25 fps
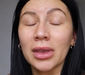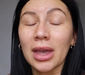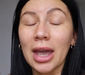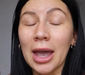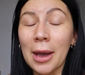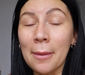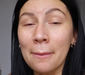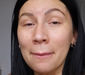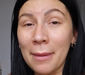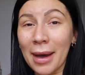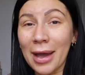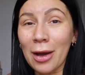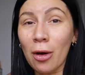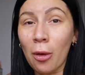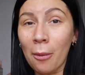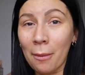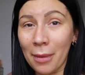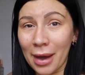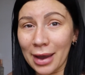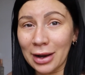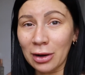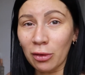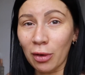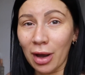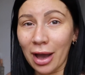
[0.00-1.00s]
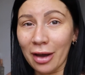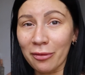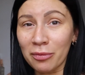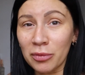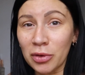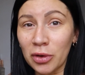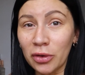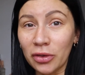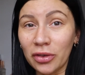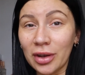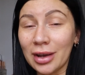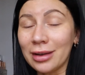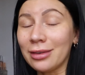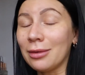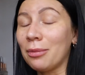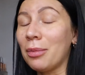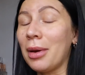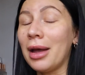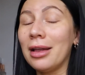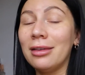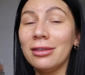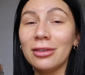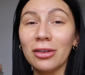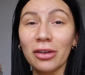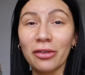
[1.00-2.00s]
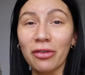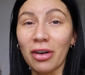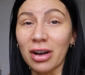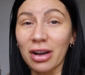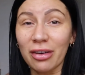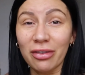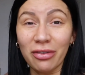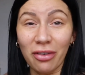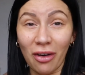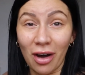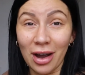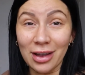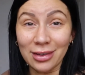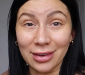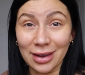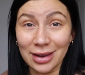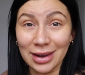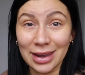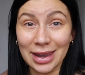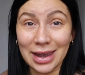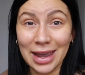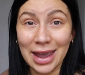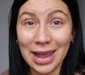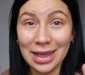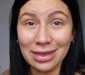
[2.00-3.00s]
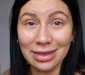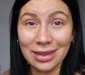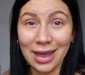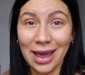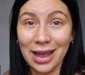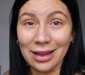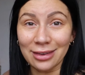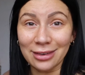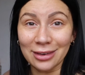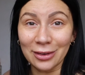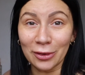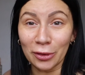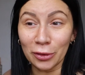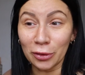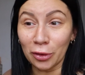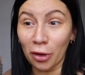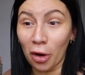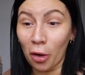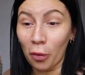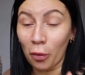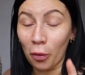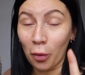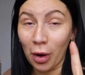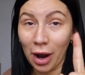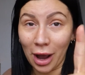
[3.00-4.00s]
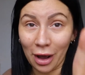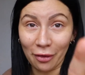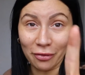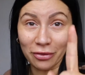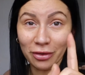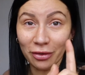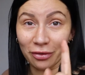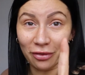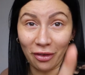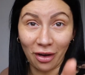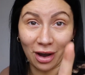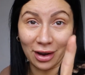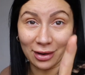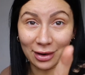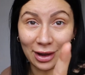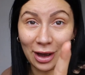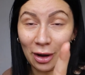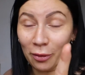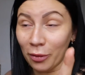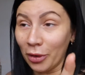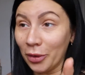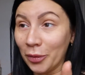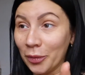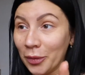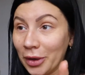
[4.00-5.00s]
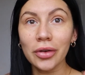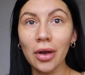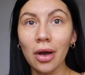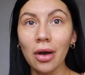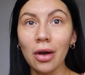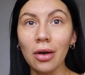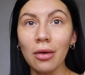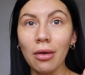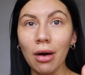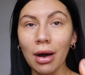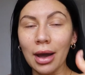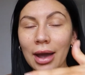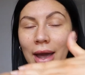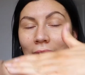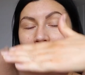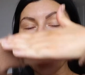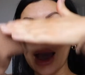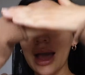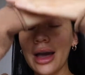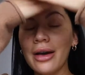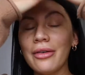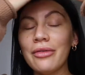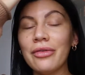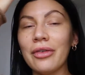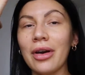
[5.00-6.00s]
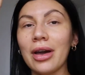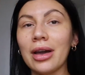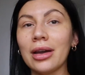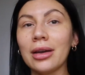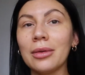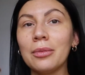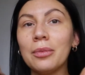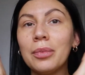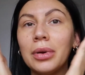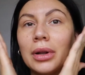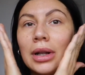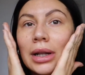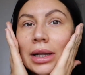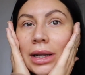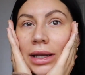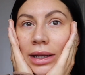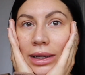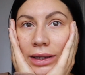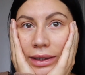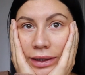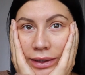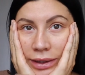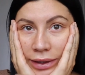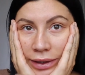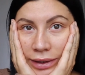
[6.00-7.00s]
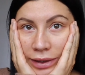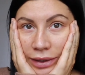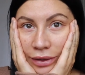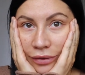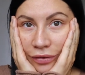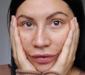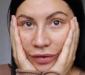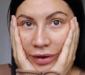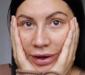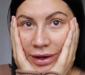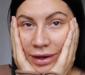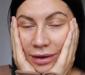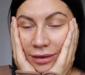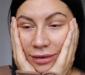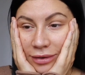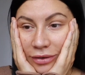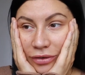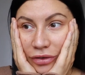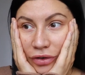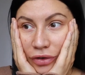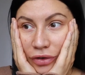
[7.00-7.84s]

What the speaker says: it may or may not have music depending on if I can find any in the edit or not. We'll have to find out, won't we? So I have a completely clean face, as